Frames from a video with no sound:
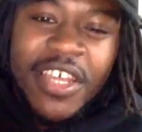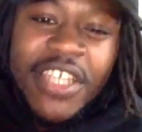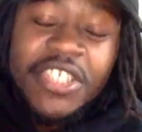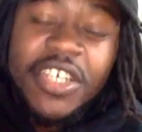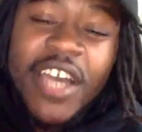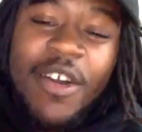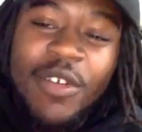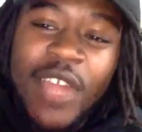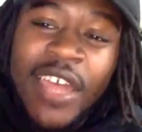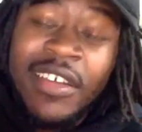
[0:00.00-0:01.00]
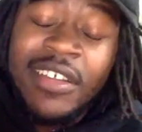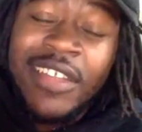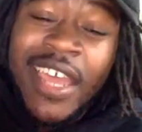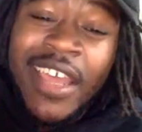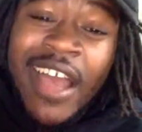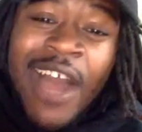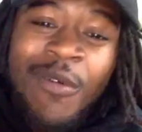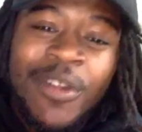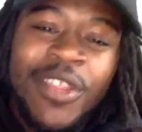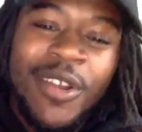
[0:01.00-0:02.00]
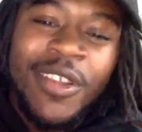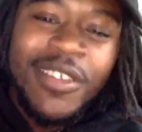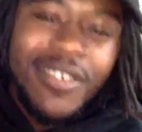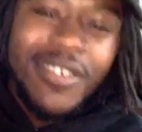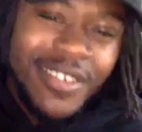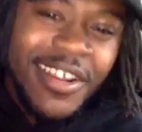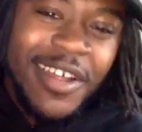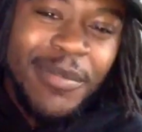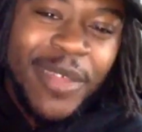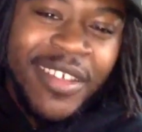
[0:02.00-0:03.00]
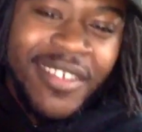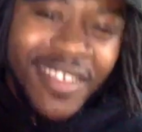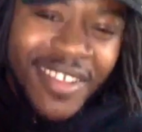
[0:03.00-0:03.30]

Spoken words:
Chicago like an hour 30. You know what I mean?